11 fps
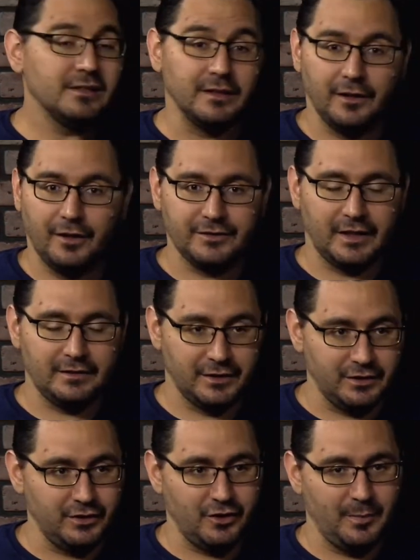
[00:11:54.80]
it's like took a
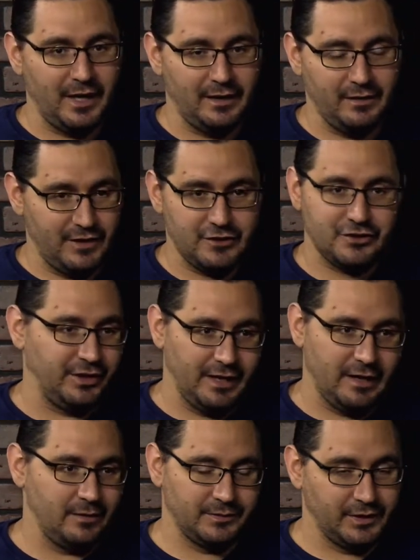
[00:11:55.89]
little bit, and eventually
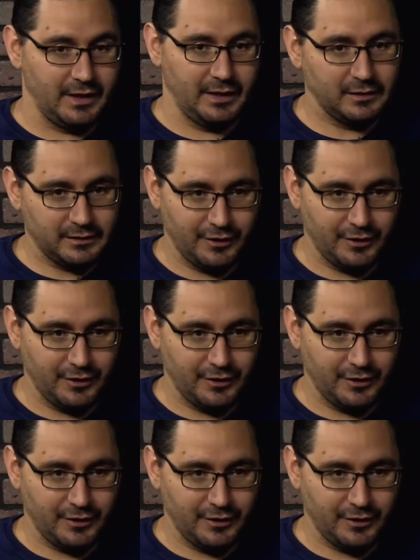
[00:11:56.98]
I was like,